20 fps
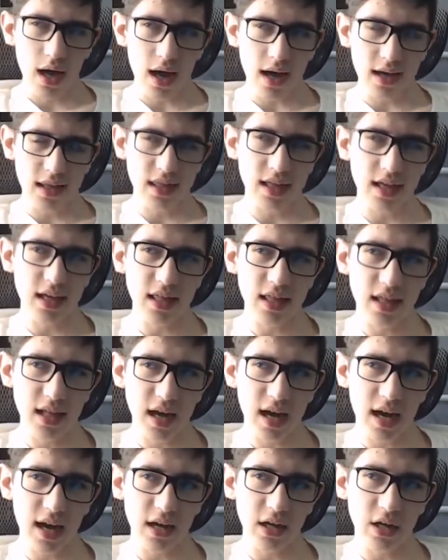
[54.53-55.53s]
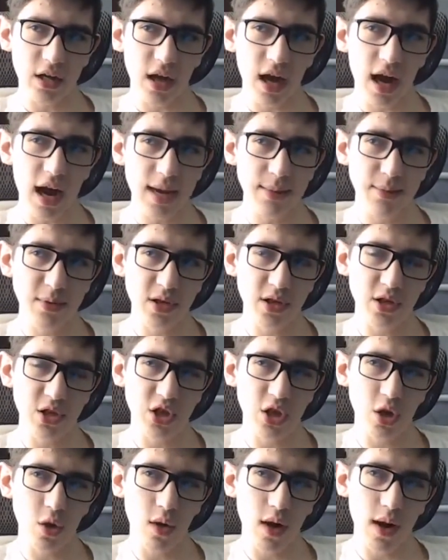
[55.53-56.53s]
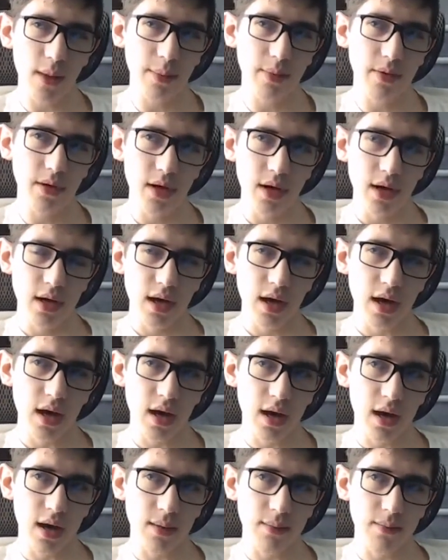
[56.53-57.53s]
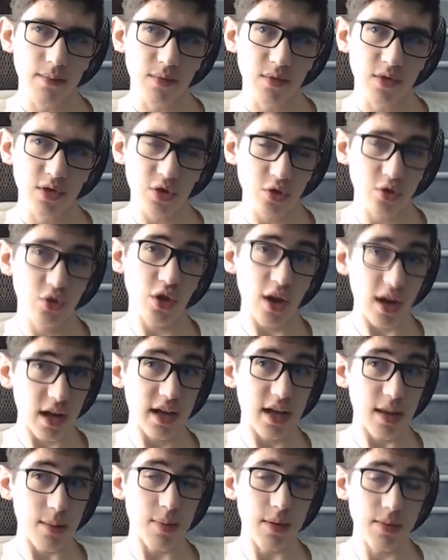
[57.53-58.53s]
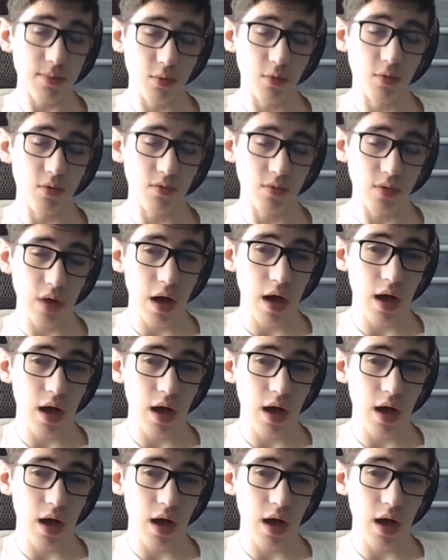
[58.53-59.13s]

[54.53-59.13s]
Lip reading: I think that I hyped the show up to try to get people